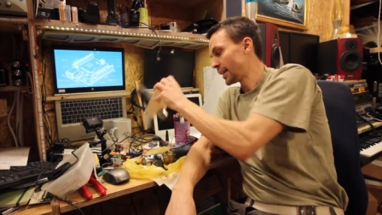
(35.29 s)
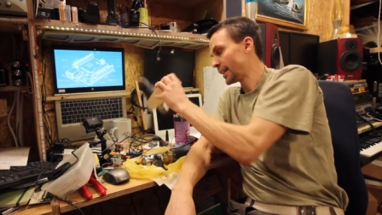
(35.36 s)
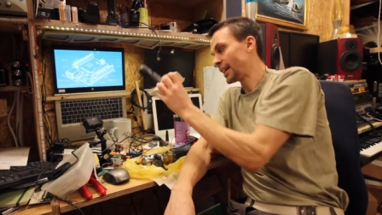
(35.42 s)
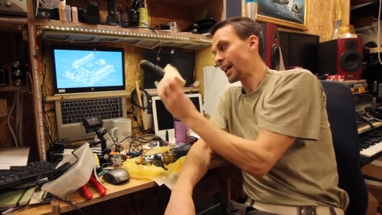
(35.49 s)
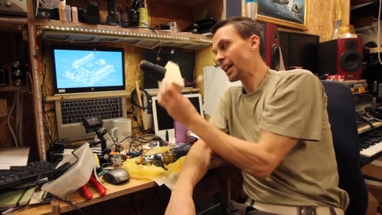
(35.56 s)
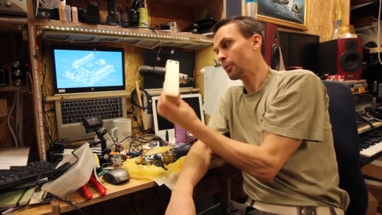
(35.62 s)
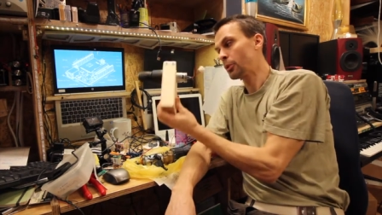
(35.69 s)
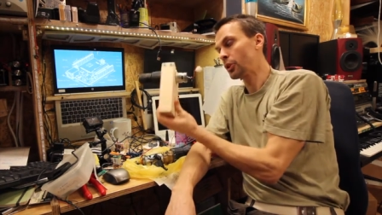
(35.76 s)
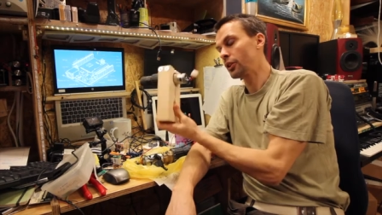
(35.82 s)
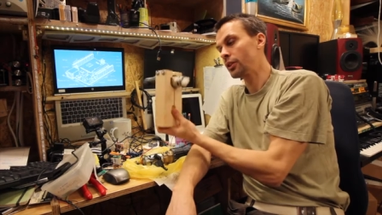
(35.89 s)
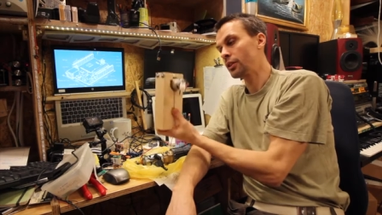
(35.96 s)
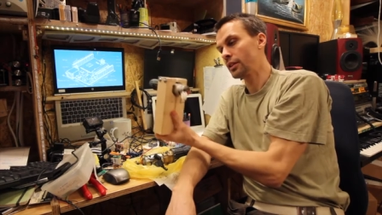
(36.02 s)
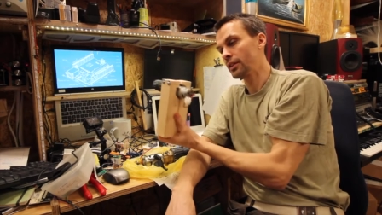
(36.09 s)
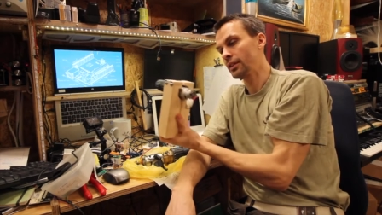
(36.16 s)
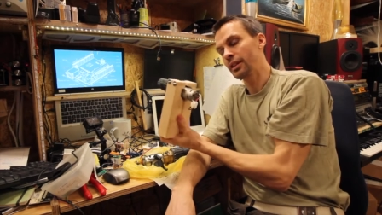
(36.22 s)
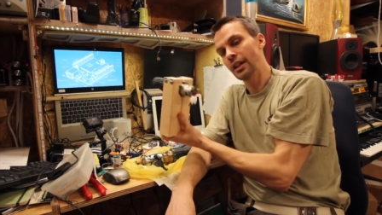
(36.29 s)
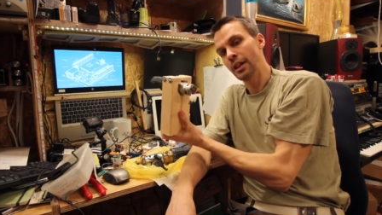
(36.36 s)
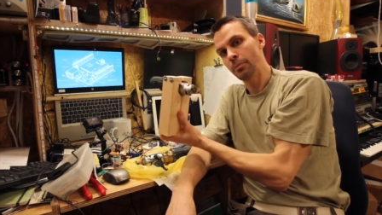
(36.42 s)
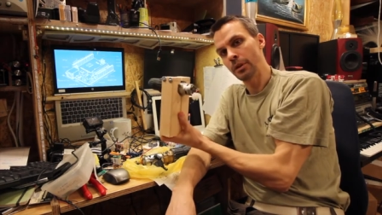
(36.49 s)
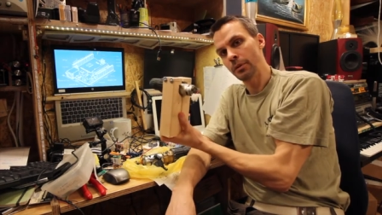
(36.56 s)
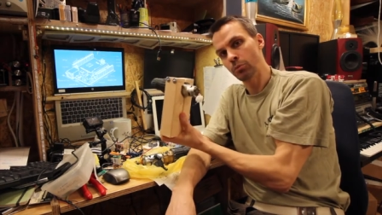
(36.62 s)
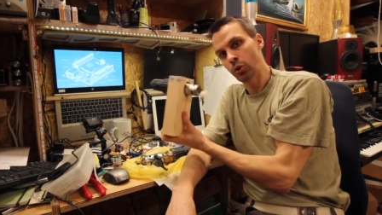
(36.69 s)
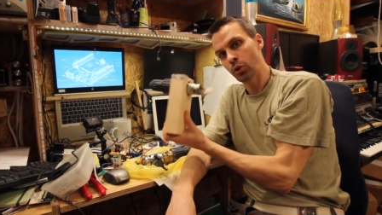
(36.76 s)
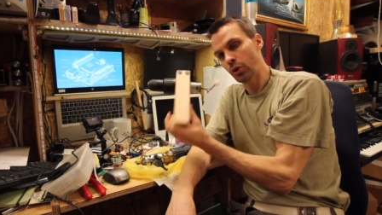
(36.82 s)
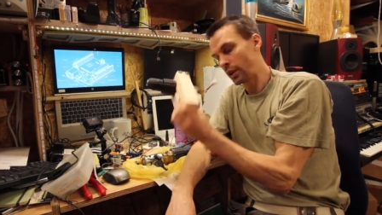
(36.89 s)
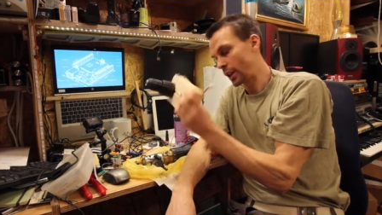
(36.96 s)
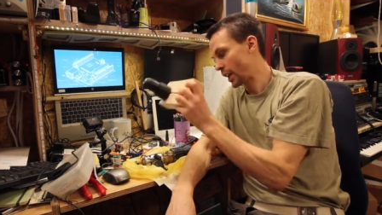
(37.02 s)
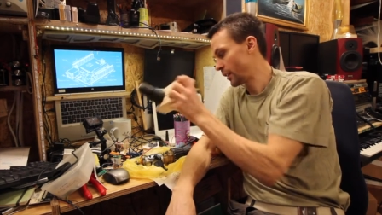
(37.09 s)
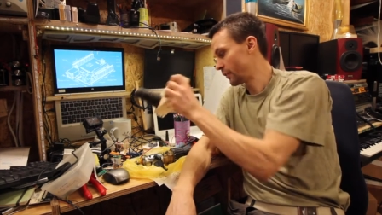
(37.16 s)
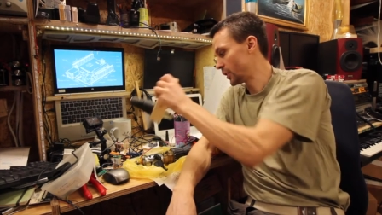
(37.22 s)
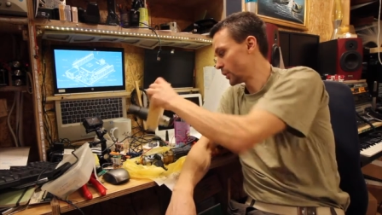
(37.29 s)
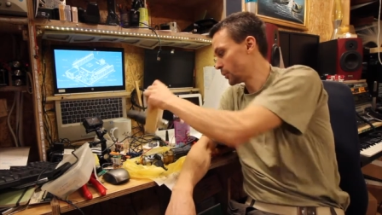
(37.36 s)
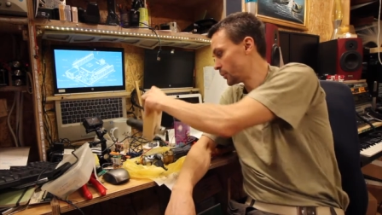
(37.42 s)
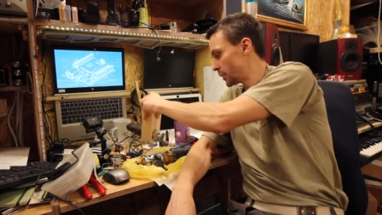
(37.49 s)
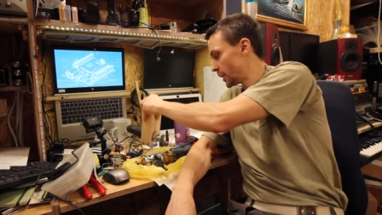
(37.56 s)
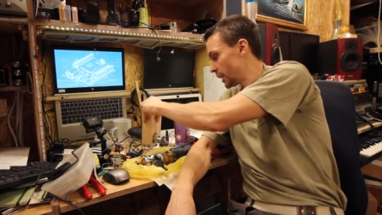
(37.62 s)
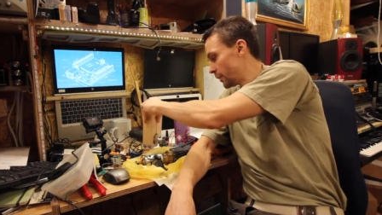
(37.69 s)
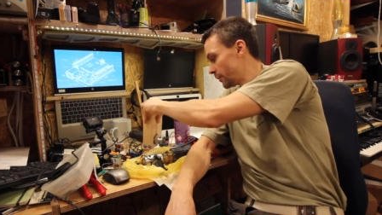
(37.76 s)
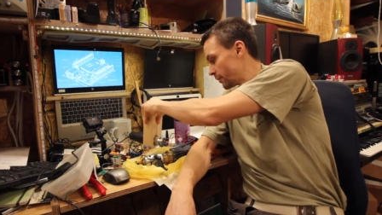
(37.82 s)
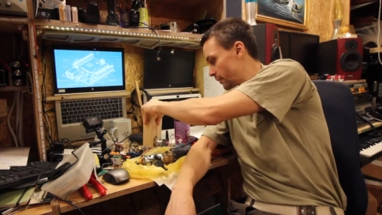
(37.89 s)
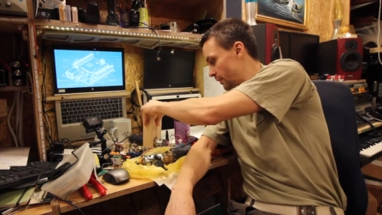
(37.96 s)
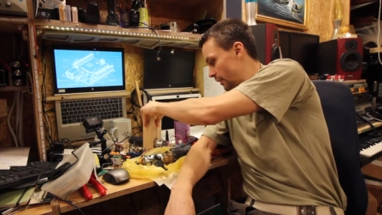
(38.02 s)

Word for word: caliber, a bit more heavy duty.